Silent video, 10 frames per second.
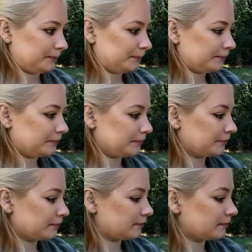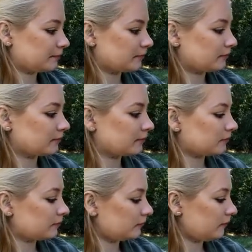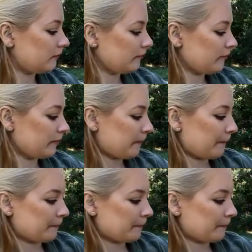No one is speaking in this clip.